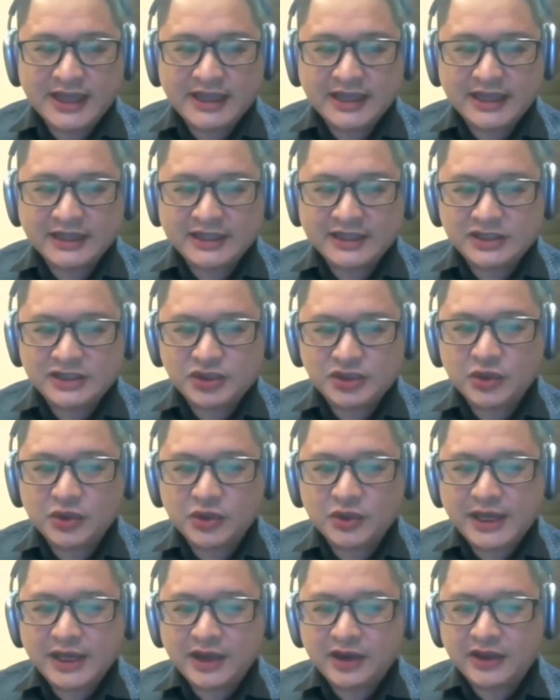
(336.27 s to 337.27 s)
And then it is
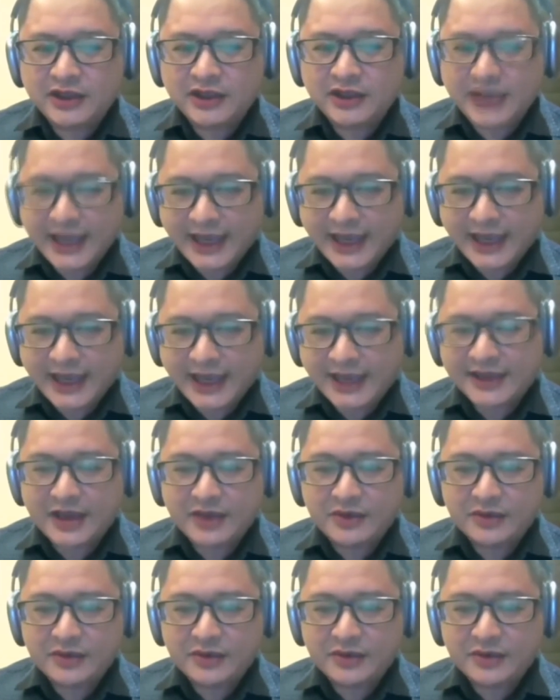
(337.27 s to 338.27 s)
only on the
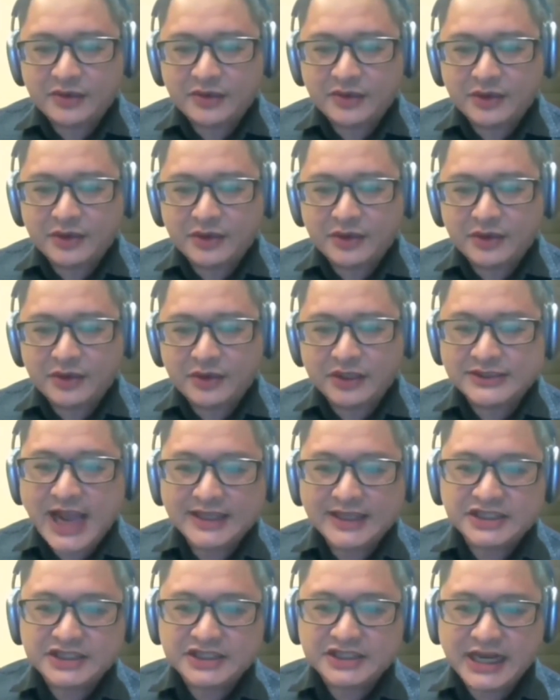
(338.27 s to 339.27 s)
8th day where
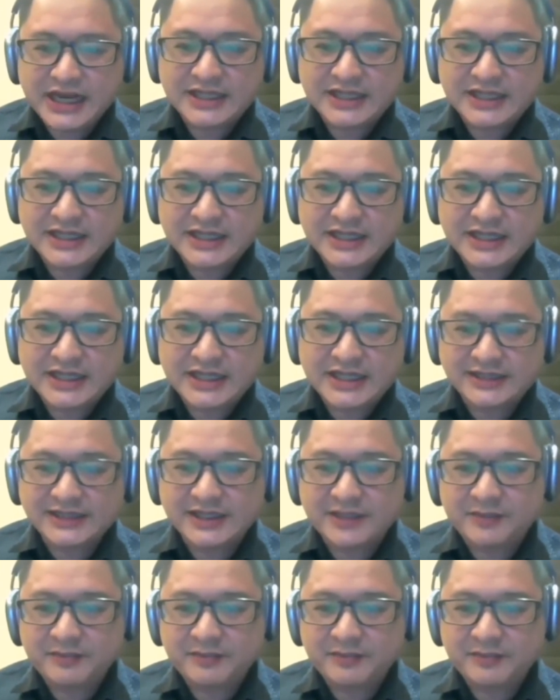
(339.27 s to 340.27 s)
there is the highest
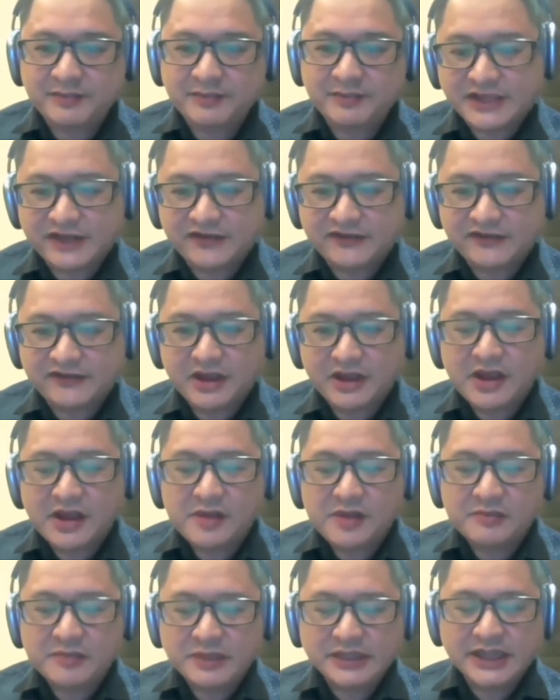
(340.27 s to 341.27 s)
chance of testing
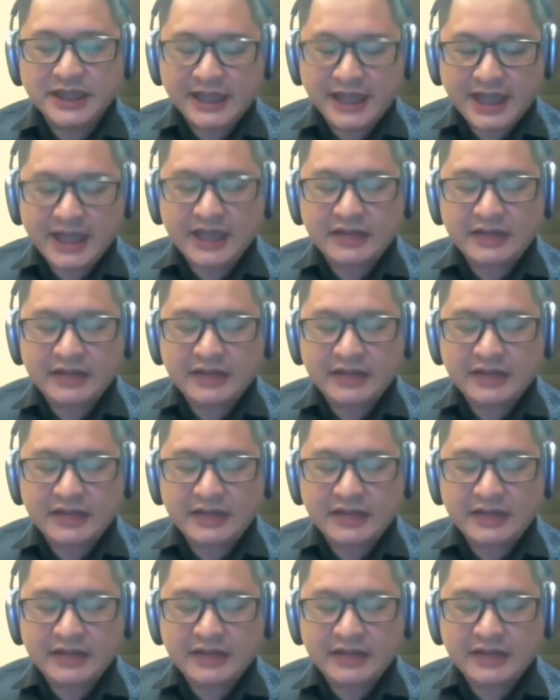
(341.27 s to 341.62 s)
positive.